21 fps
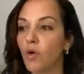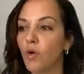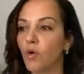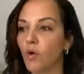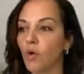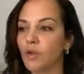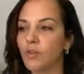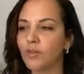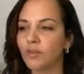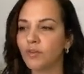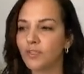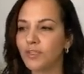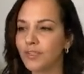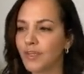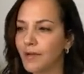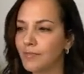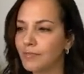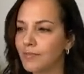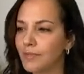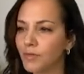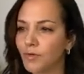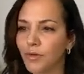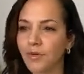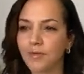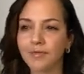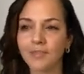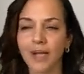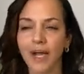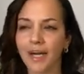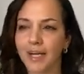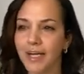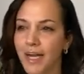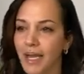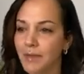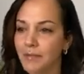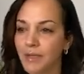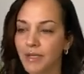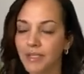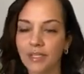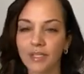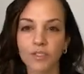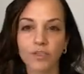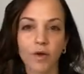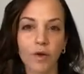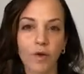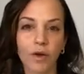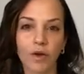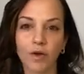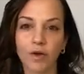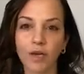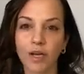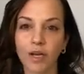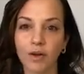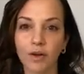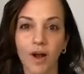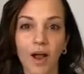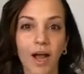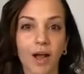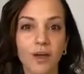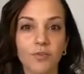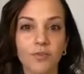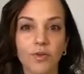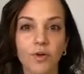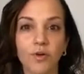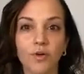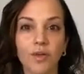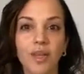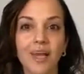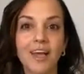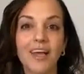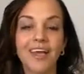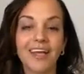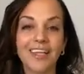or there's some sort of dynamic that's going on in your household